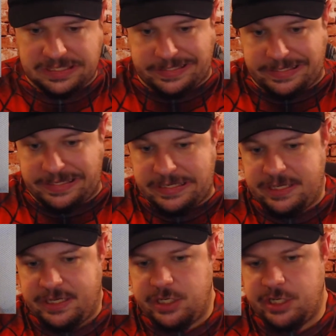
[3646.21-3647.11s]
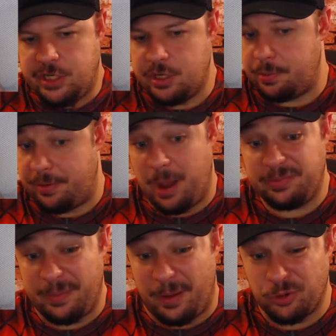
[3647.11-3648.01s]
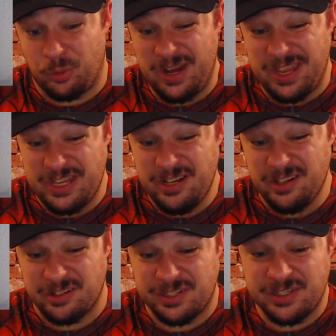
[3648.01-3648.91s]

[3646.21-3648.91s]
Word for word: yeesh, probably about twenty years.